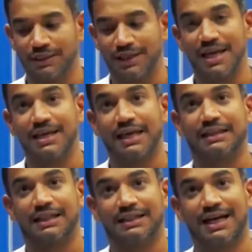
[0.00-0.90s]

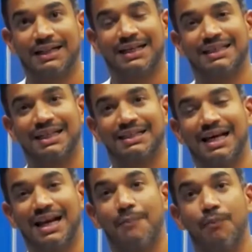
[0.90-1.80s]
demonstrated
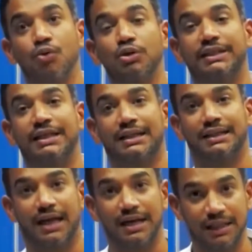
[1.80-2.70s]
is we have to
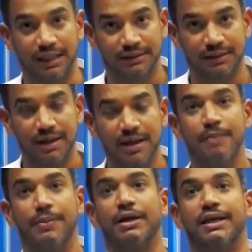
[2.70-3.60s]
try
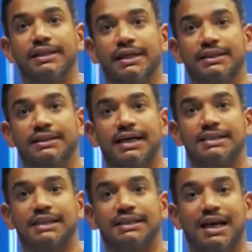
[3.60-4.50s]
to
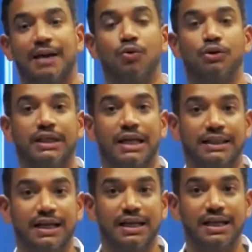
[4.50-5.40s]
highlight
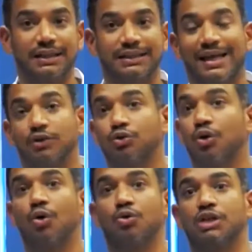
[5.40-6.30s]

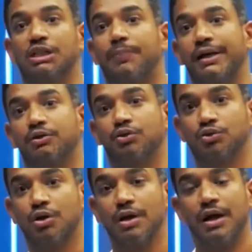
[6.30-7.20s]

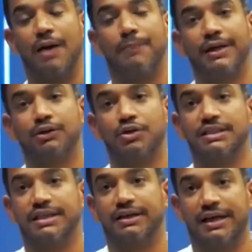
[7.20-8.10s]
multilaterality in all
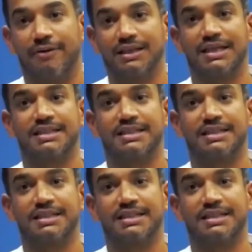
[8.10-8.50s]
aspects,